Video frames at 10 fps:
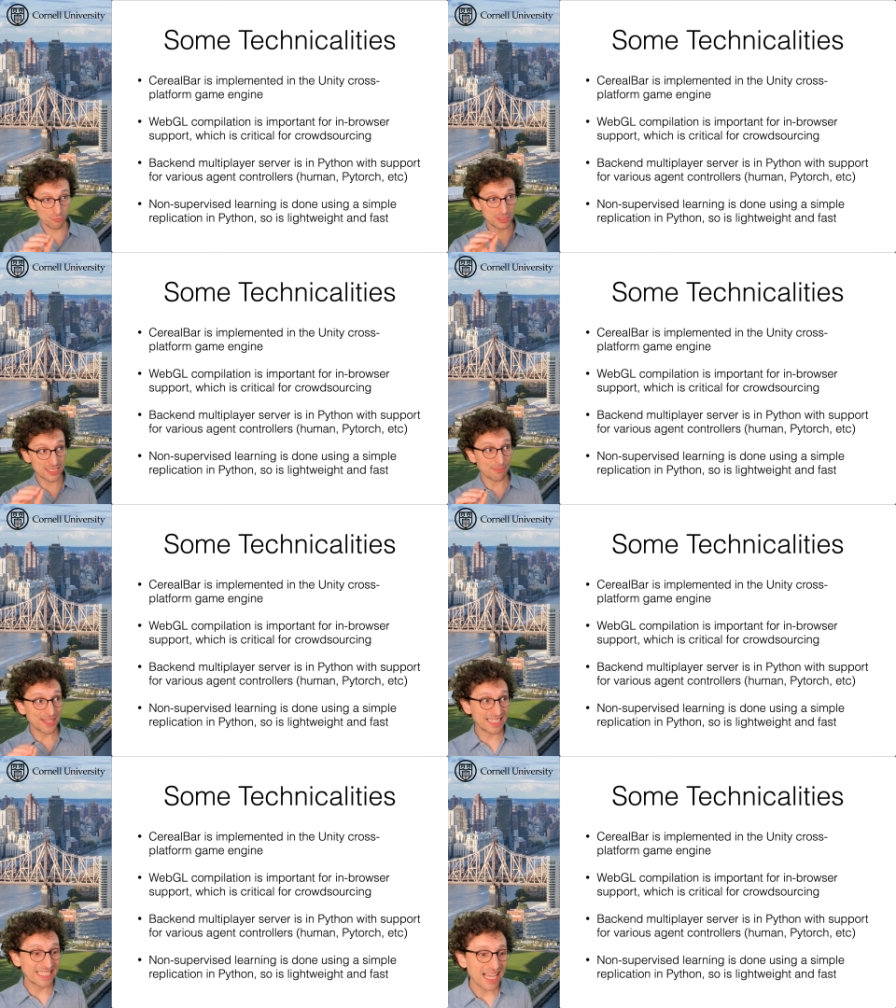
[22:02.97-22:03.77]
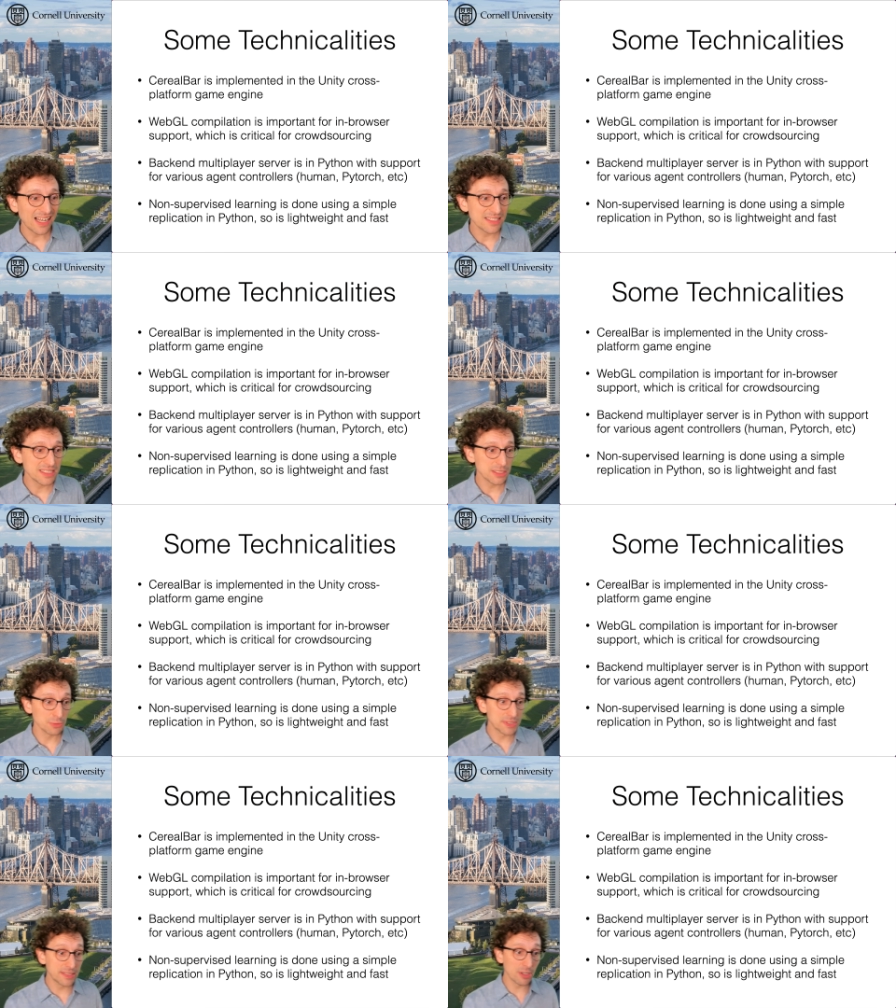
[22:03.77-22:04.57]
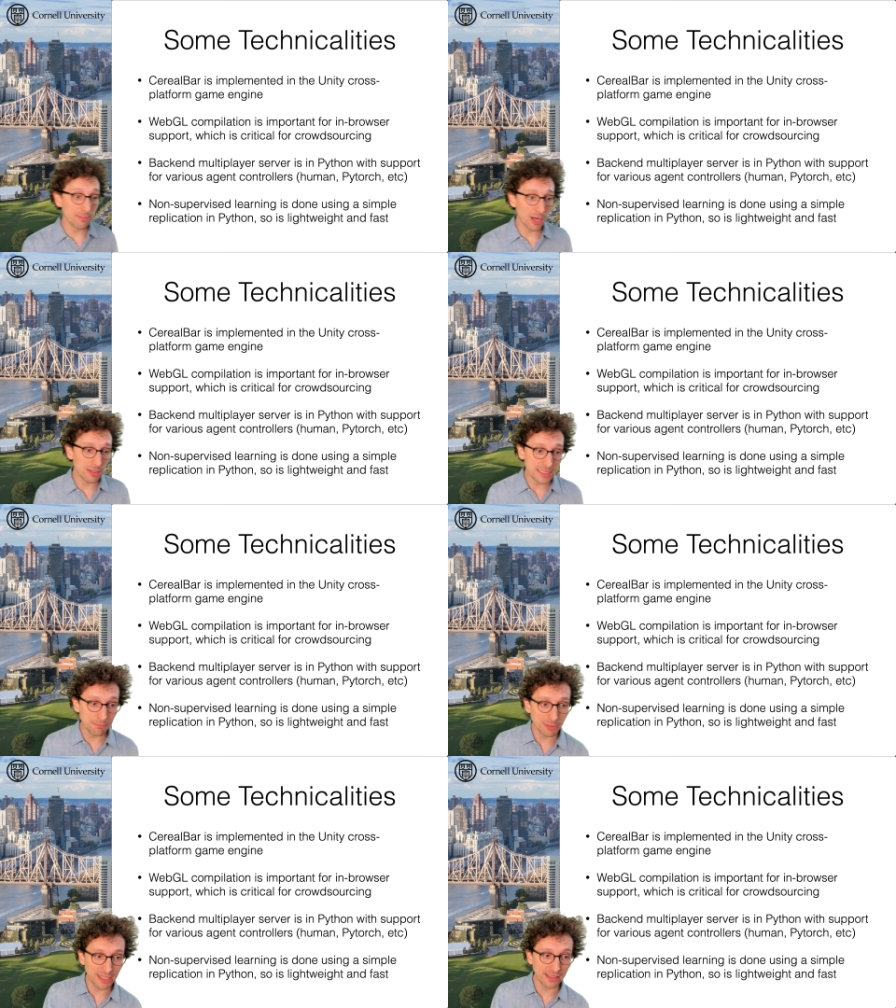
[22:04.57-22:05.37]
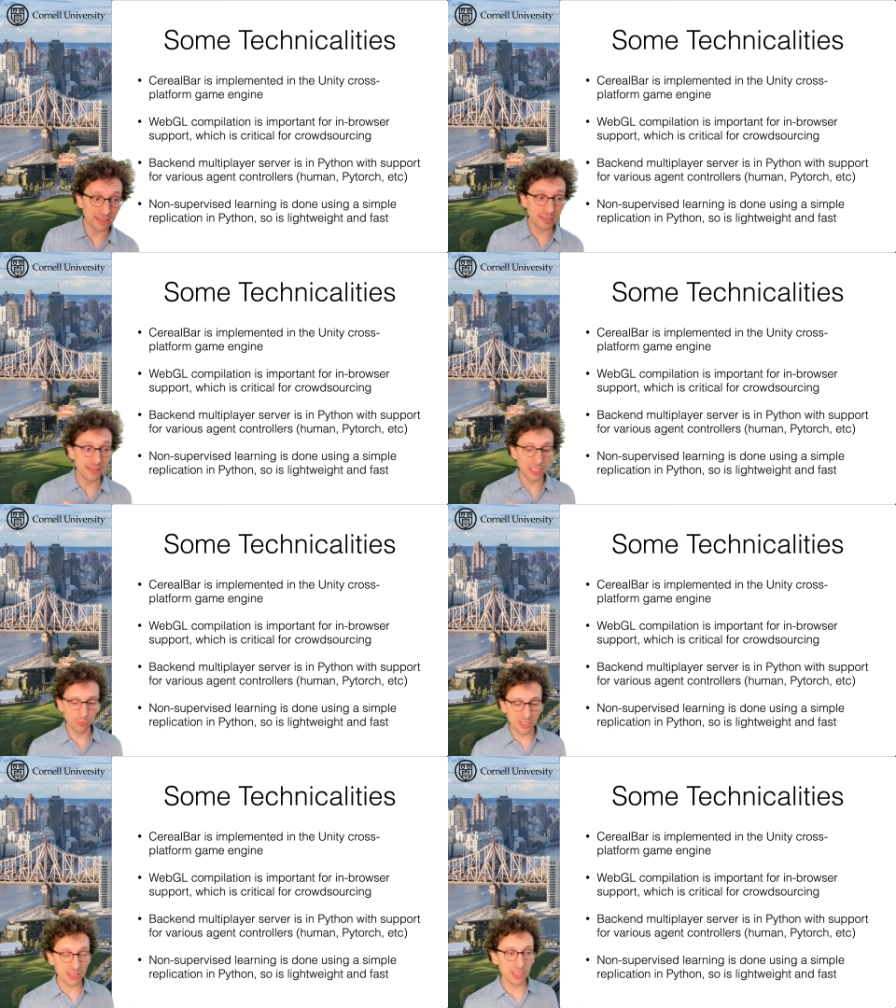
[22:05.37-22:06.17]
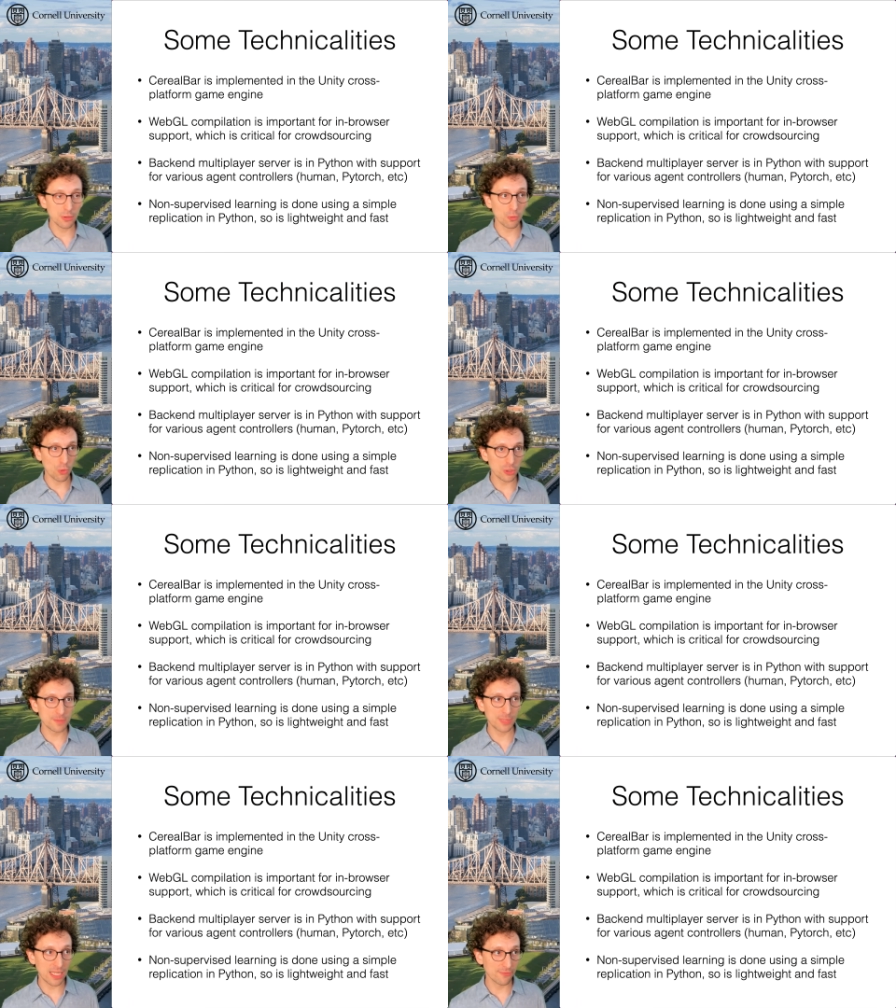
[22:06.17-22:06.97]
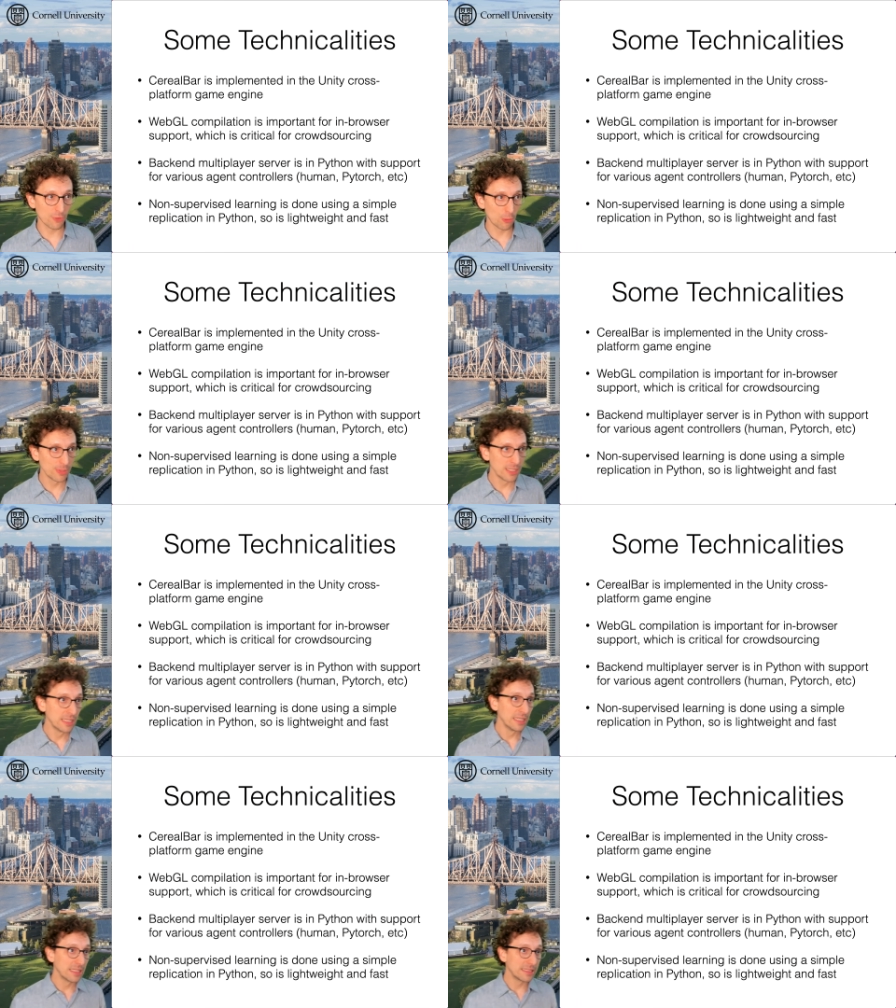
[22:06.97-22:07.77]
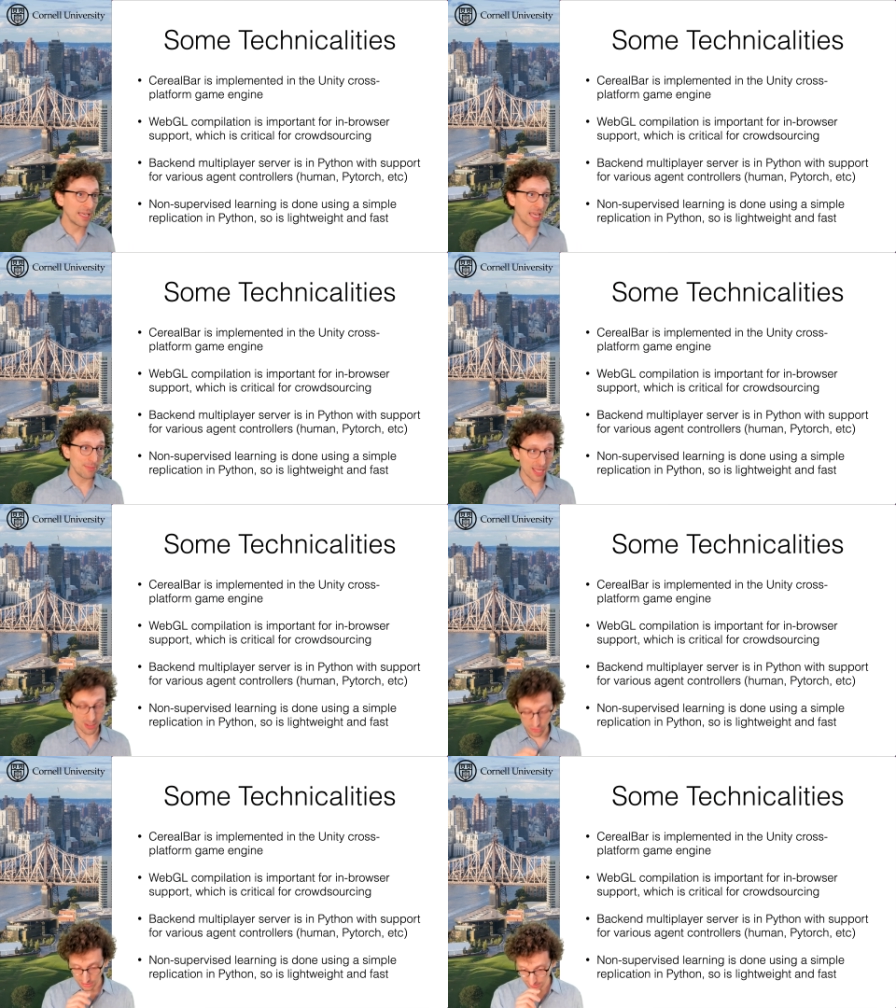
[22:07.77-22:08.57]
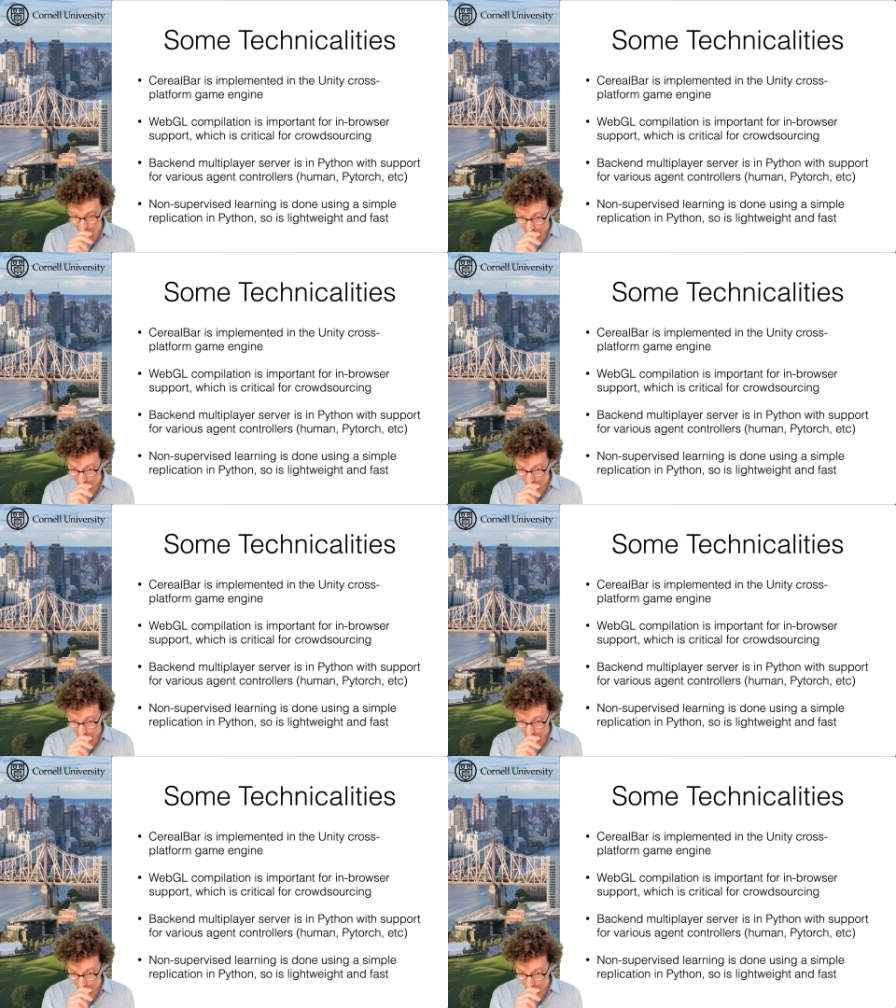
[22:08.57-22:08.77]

with some technicality. So CerealBar is implemented in the Unity cross-platform game engine,